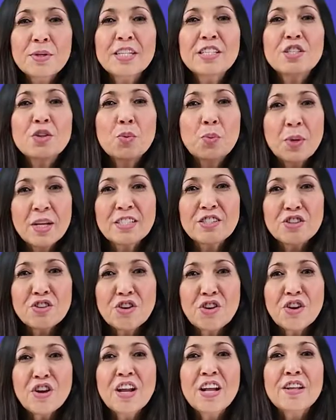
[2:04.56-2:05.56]
During the
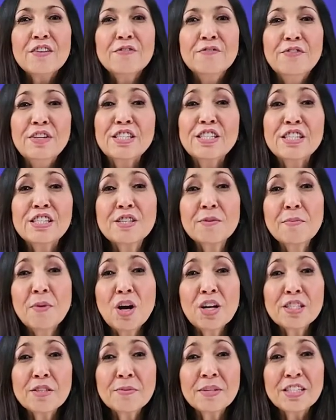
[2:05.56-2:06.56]
winter, visit the
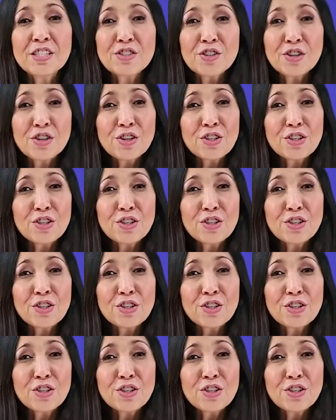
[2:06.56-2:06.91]
Monument